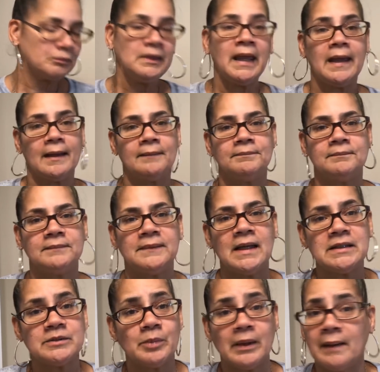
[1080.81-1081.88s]
yeah,
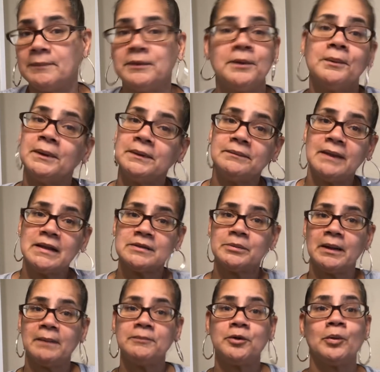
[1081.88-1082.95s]
that's what I'm doing. That's
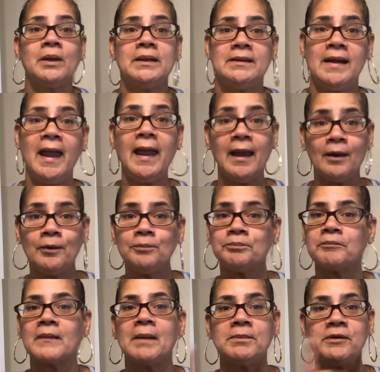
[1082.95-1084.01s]
what I'm doing. Now,
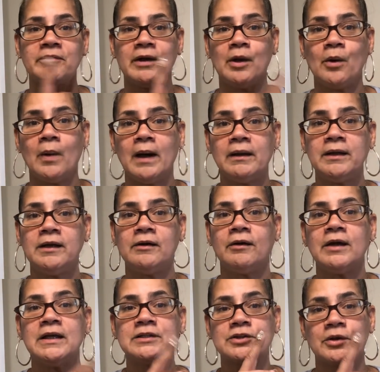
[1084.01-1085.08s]
I'm going to go out
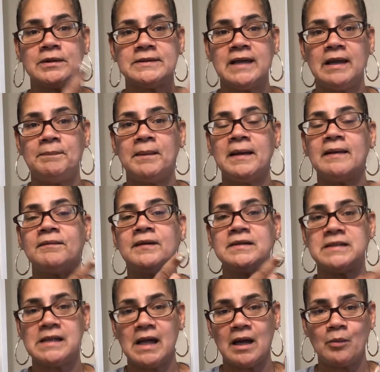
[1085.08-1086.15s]
here and start taping the
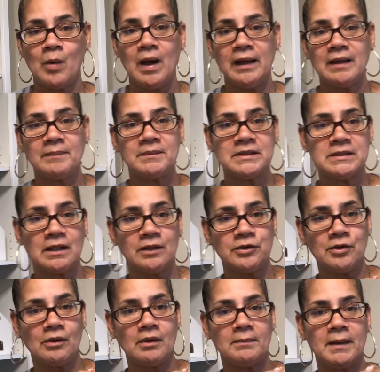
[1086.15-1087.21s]
DIY I've been
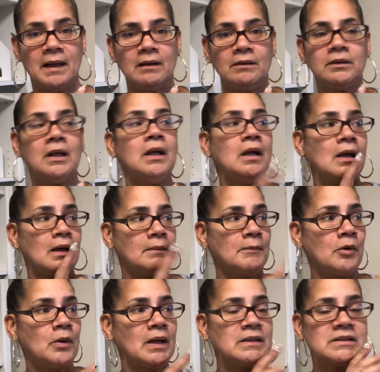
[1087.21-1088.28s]
telling y'all about. I'm going to
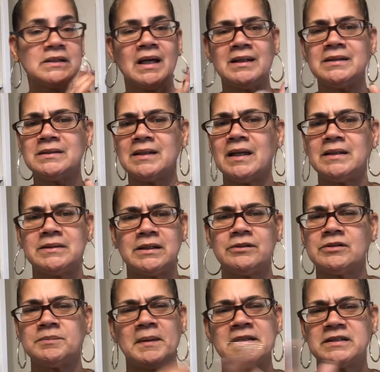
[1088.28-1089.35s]
go outside. It's nice here.
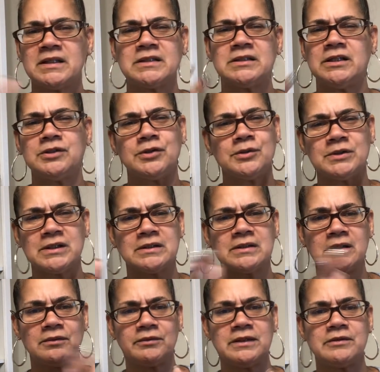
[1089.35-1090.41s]
It's about 62,
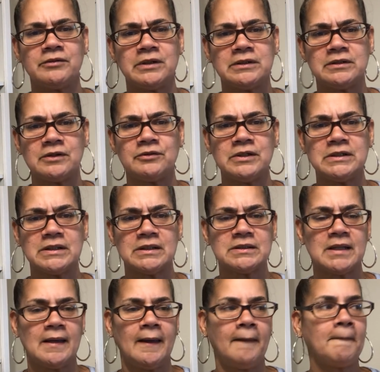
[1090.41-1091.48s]
63 degrees
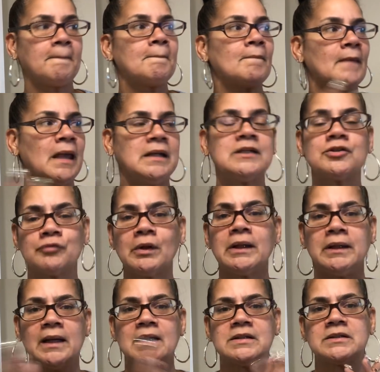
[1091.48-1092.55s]
outside. And it's really
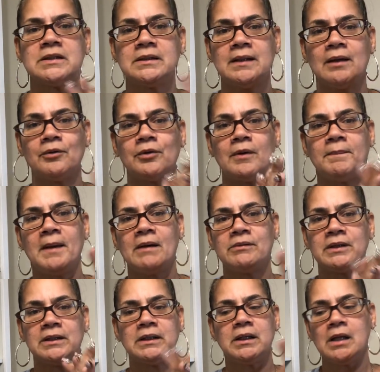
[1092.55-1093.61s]
nice sitting out on the
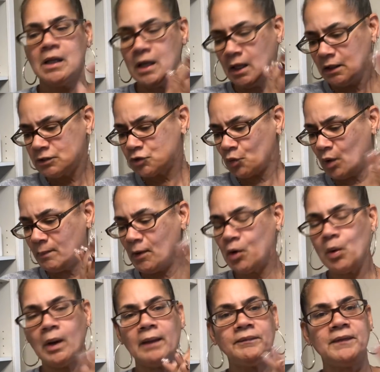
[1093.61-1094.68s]
balcony. So I'm going to
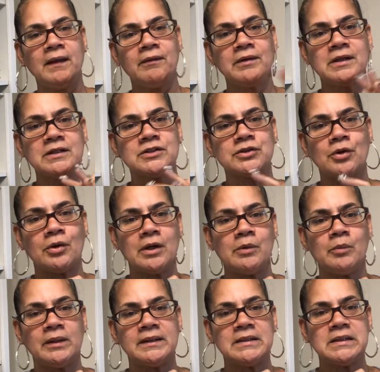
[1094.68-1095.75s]
go out there and get started
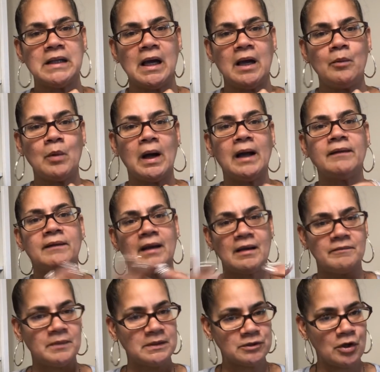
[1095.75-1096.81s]
with the DIY that
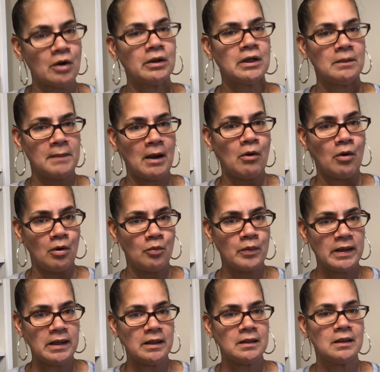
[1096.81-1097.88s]
I've been talking about all
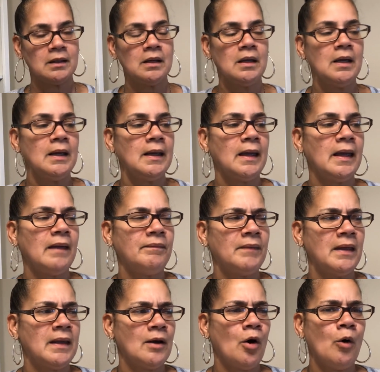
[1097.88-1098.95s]
week. And
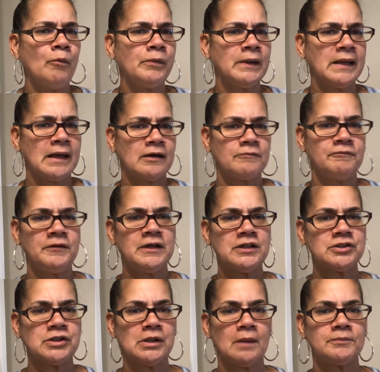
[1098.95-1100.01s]
then hopefully I can
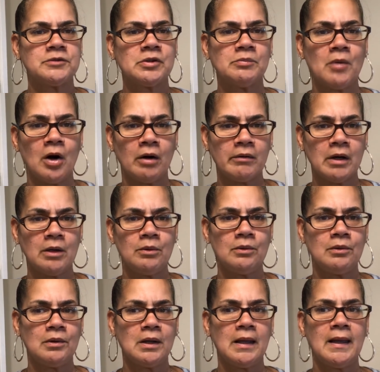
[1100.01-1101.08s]
finish it up tomorrow
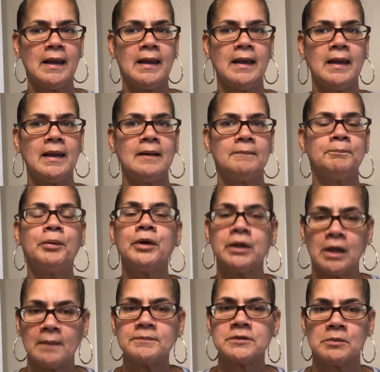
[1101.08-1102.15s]
and put it
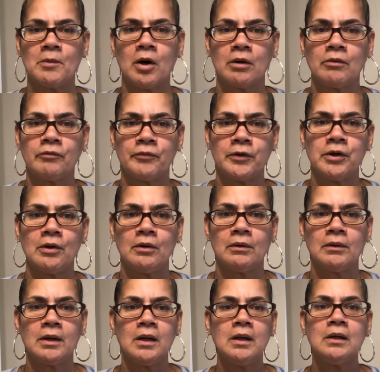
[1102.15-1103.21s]
up tomorrow for y'all.
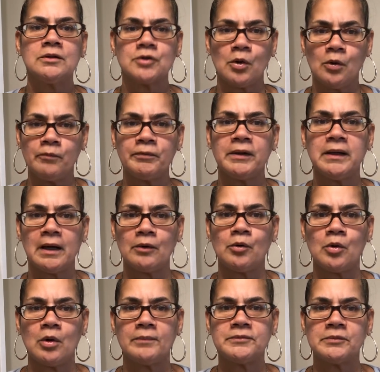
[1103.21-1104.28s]
So hopefully that'll
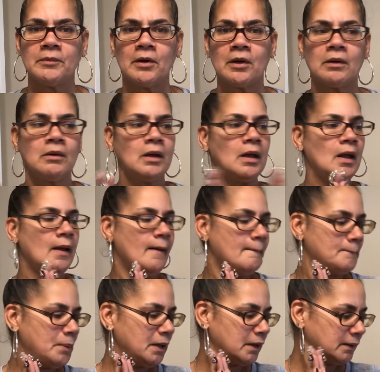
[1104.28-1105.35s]
go up tomorrow.
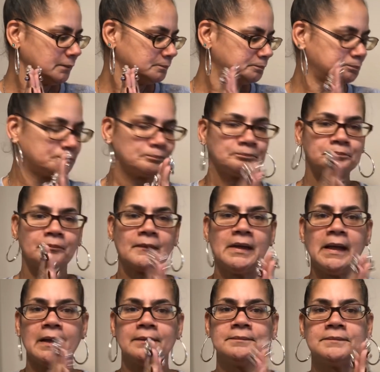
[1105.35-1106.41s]
But
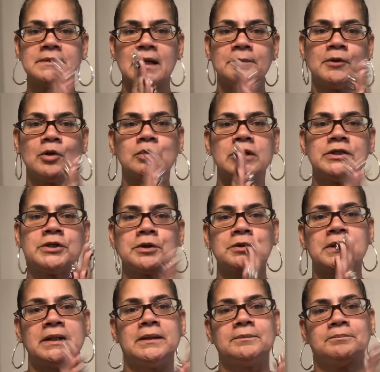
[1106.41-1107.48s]
yeah, time to go get dirty.